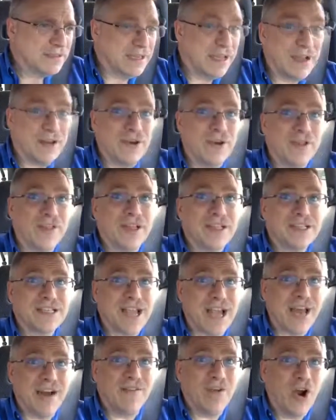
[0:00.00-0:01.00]
Now, I know that's
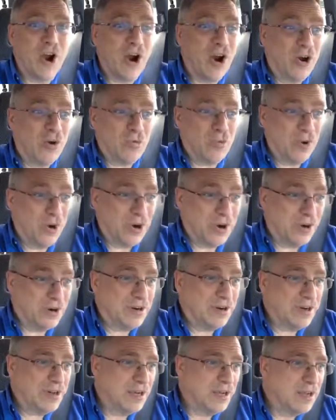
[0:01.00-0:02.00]
kind of a hard
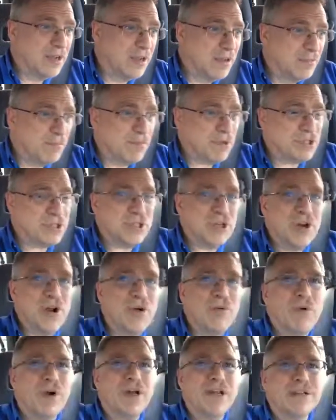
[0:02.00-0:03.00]
word, but you
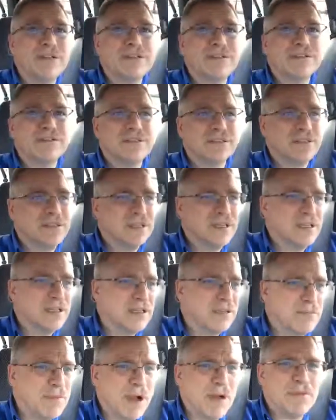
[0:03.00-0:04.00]
know what?
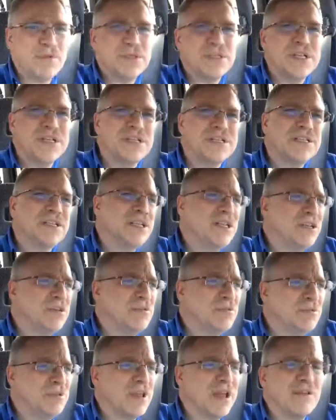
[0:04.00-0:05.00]
The Bible says he
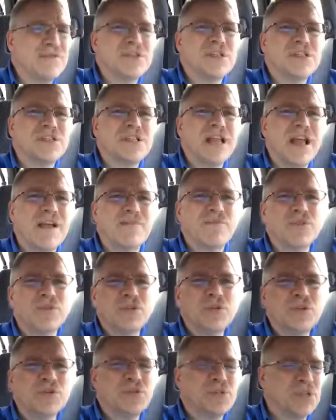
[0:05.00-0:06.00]
who loves his life will
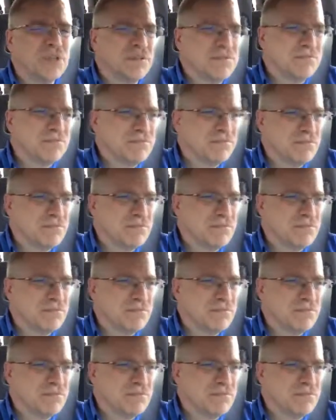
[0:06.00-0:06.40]
lose it.